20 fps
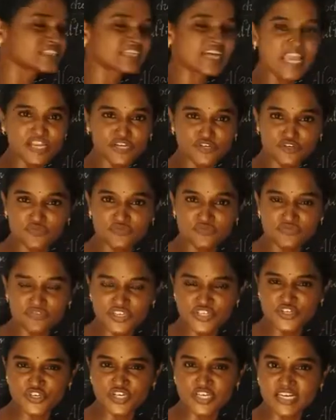this kind of
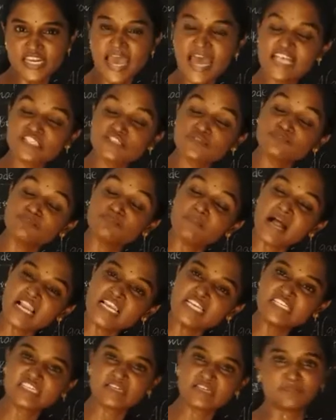fission as
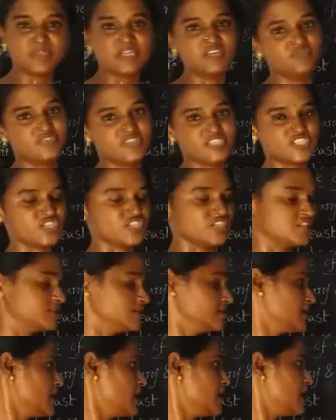multiple fission.